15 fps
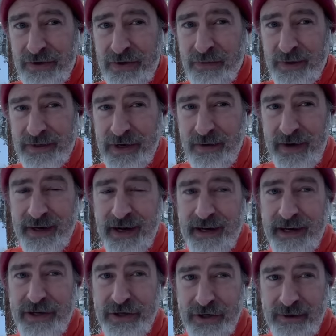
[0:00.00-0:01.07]
to what's going on
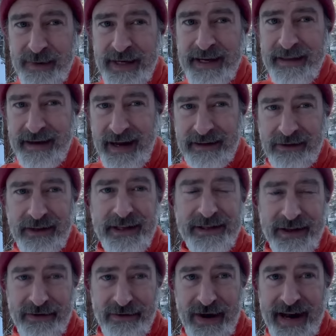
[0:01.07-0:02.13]
in Germany and the Netherlands
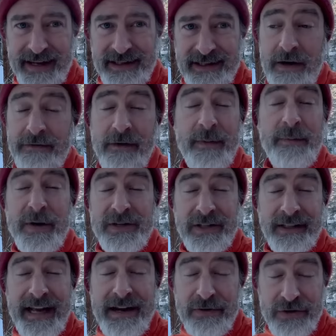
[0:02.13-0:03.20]
and the rest from a much
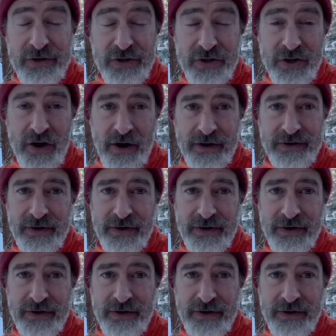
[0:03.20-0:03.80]
later start.